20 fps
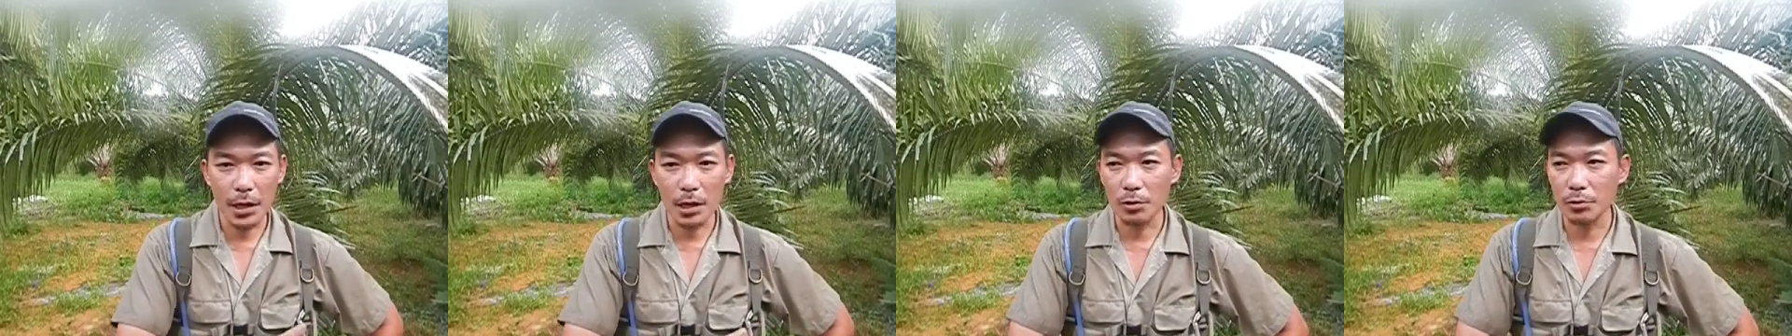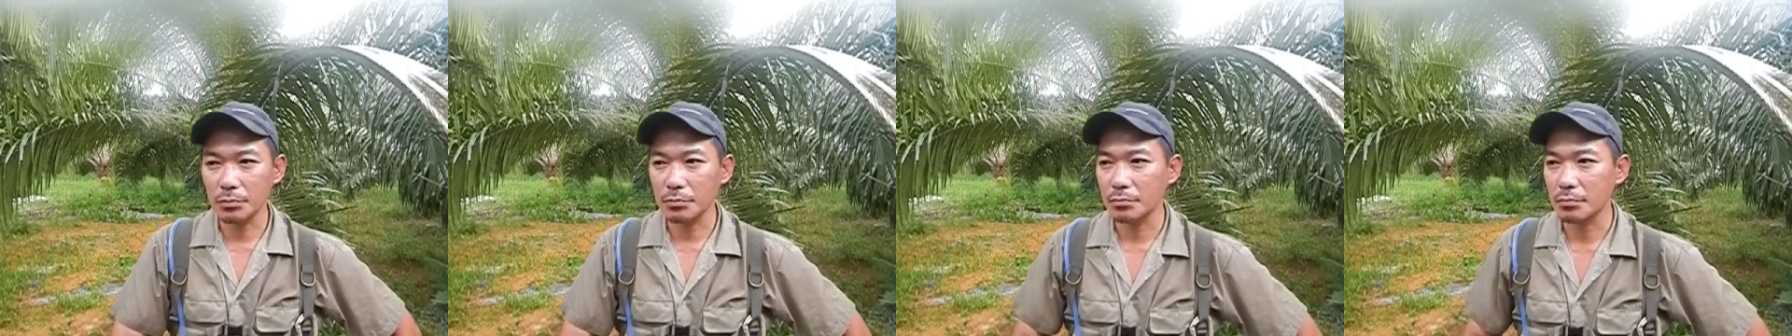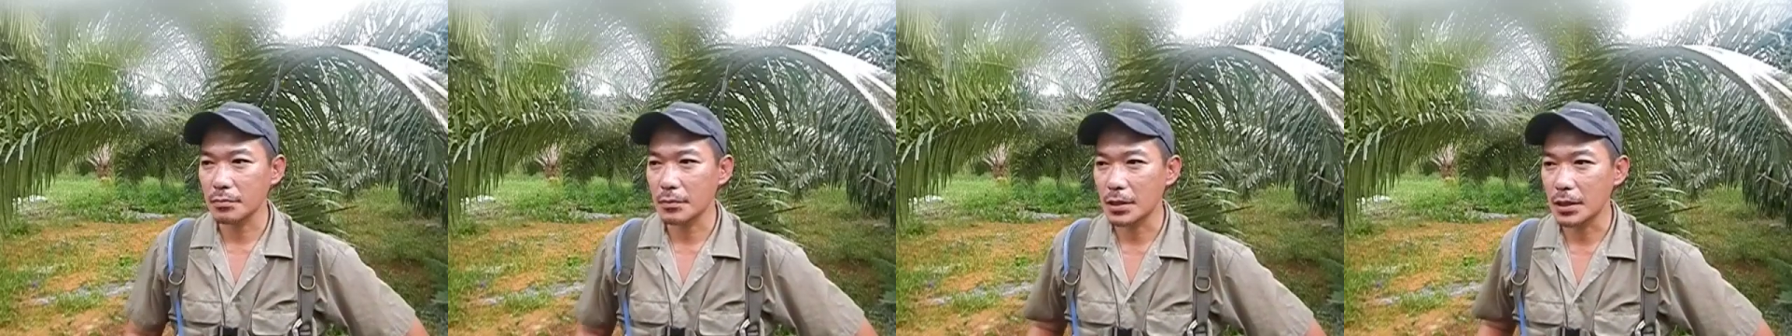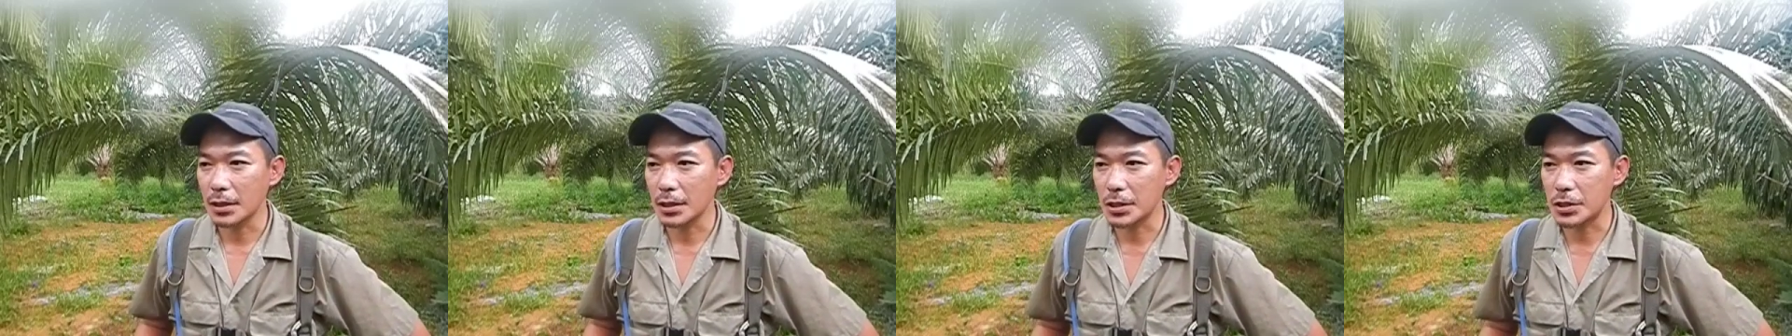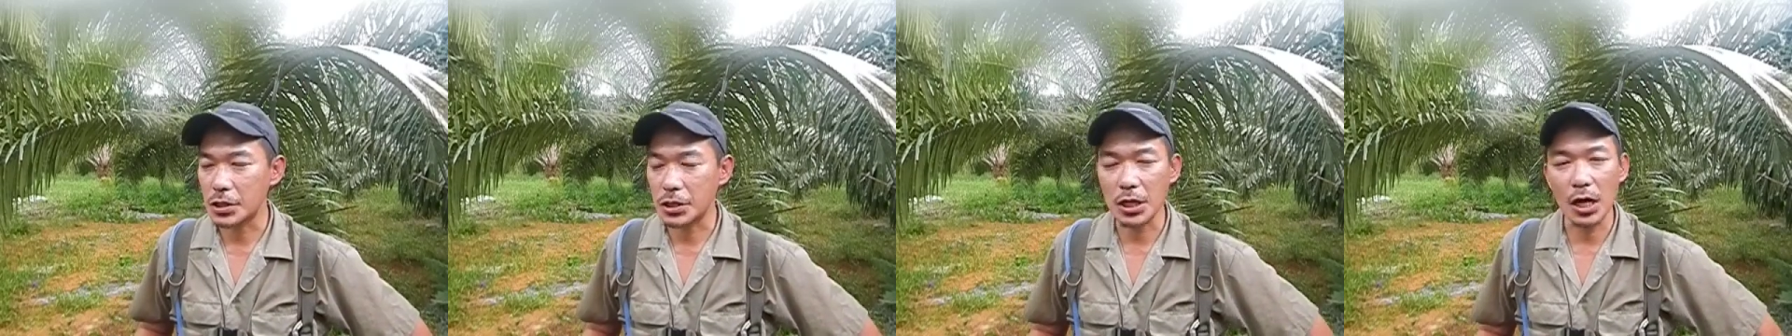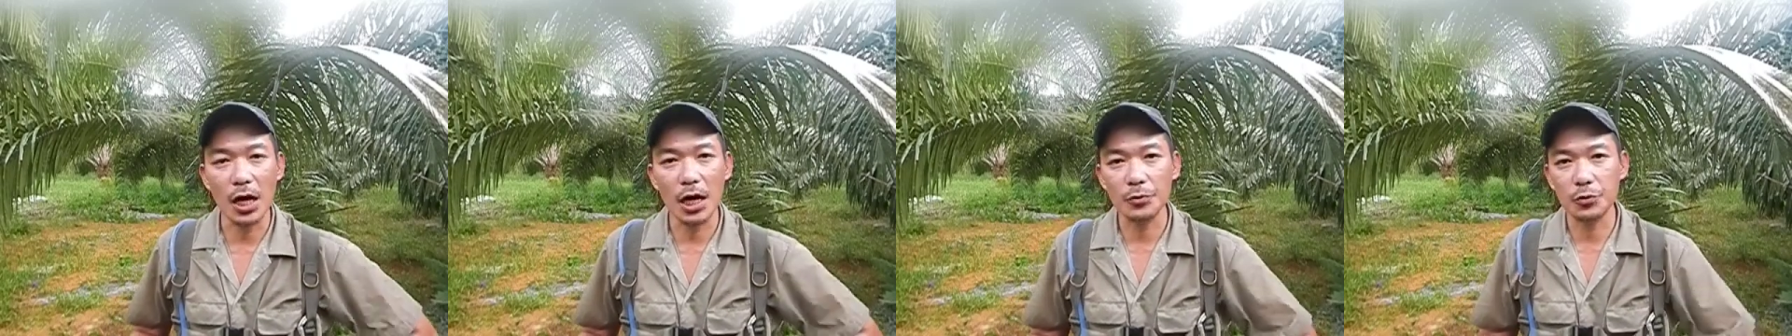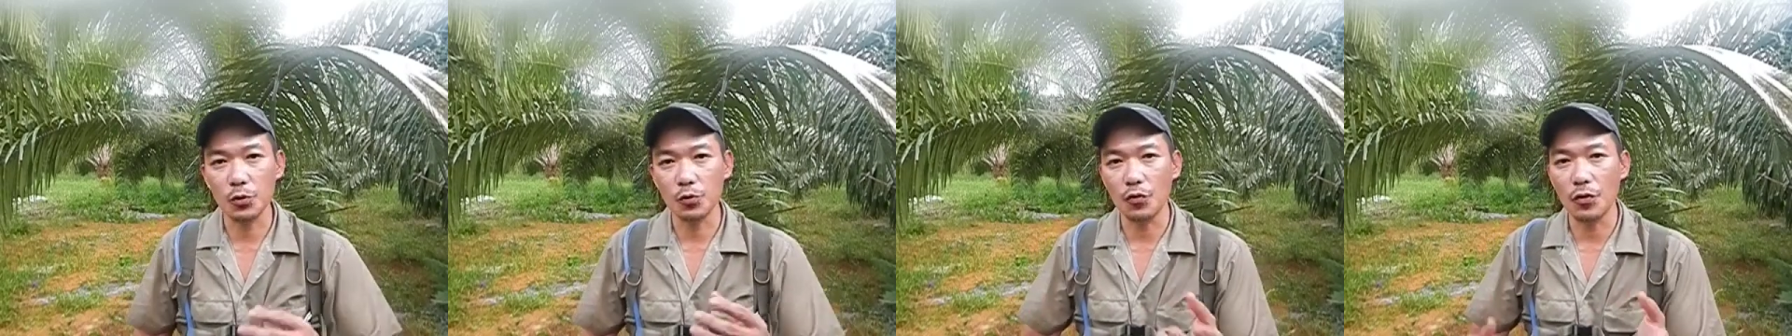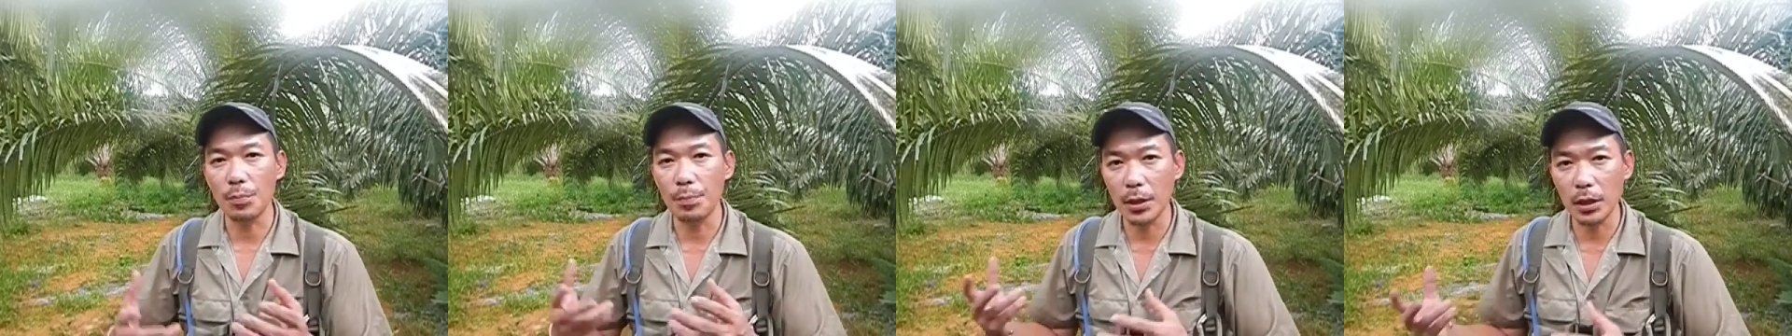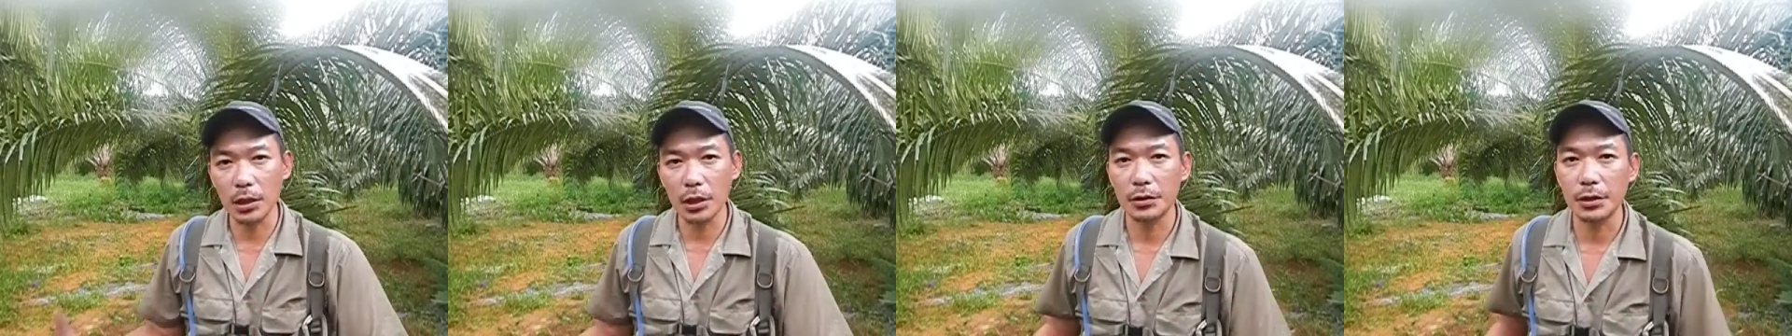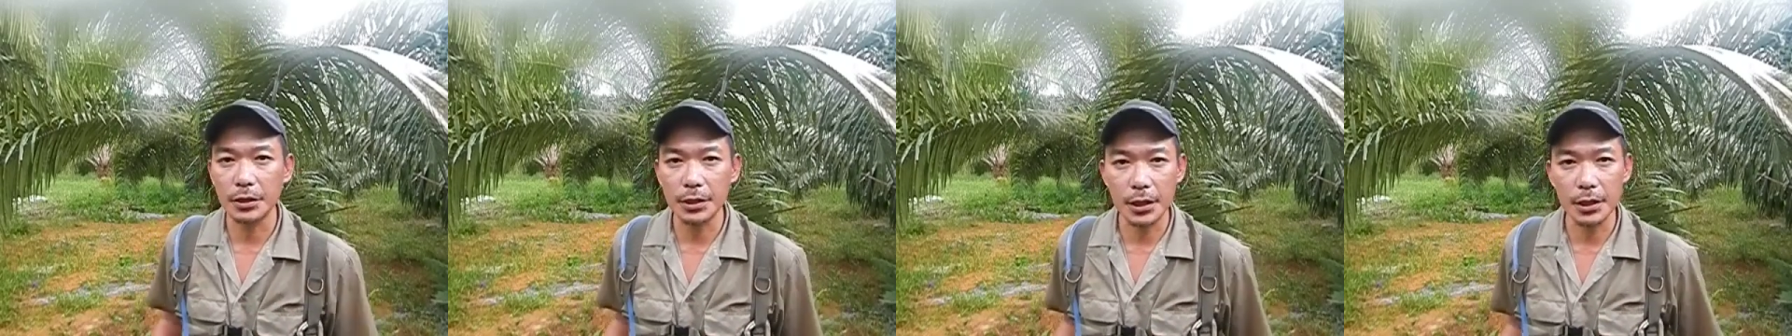it out, it's hard to
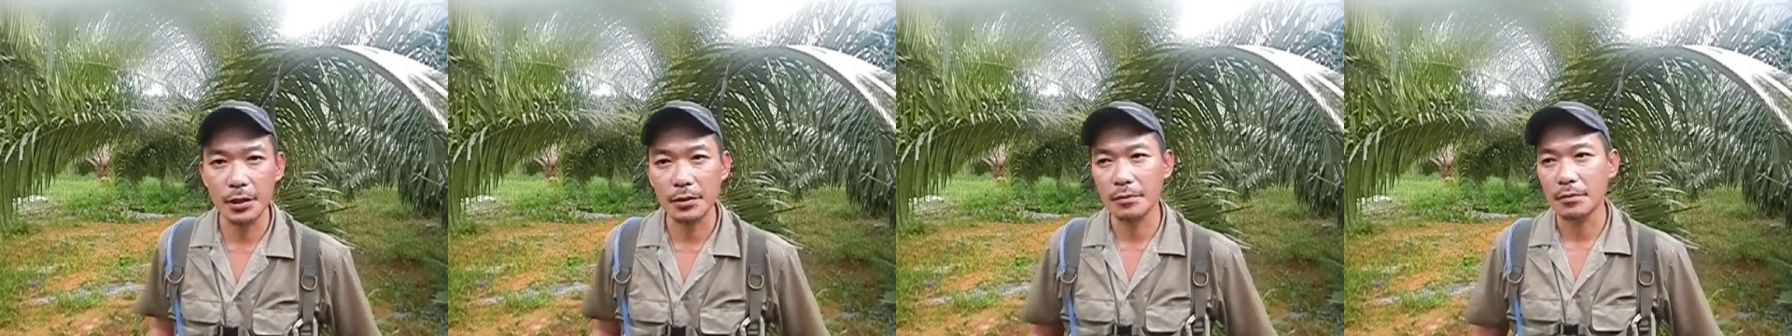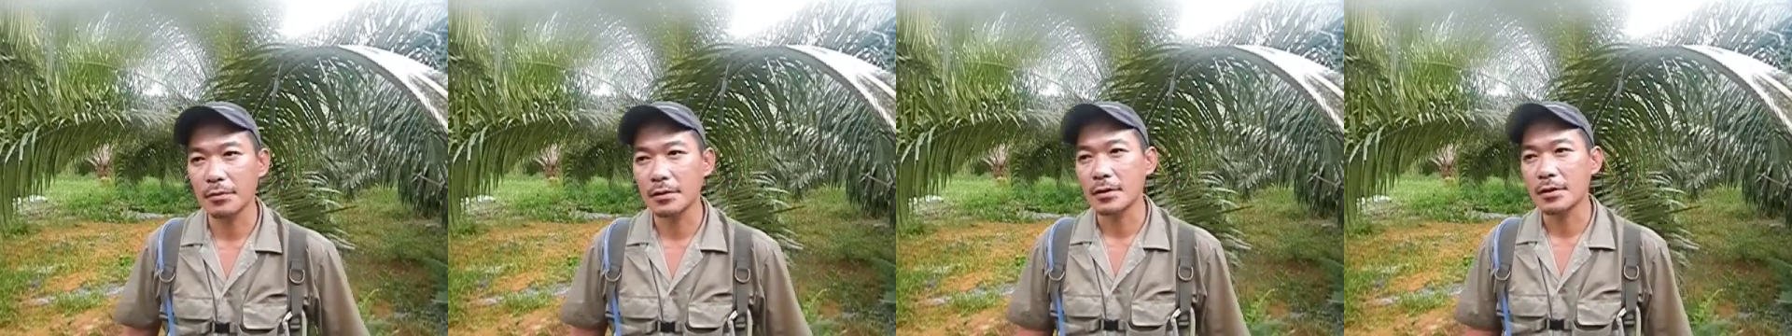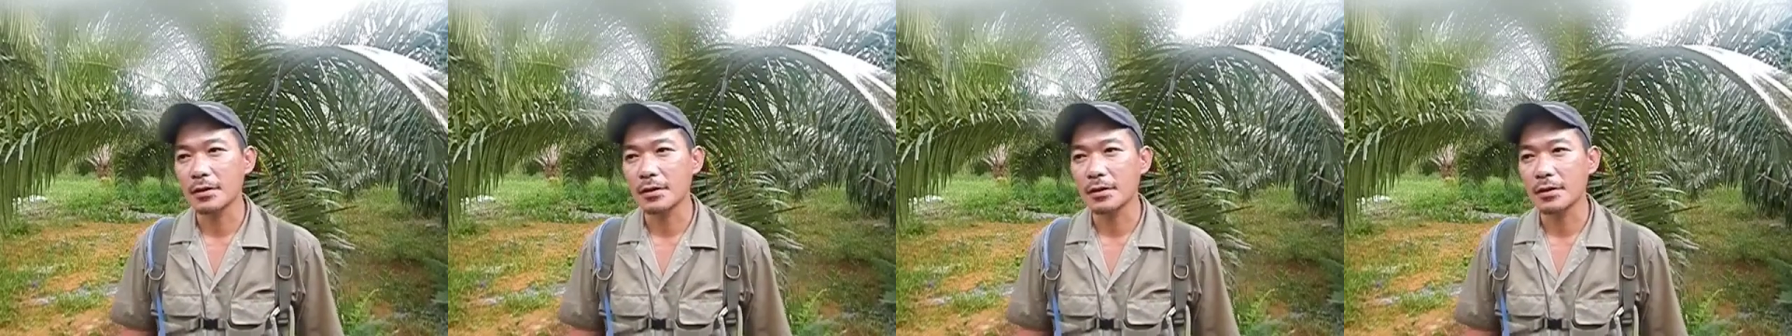rebuild it again.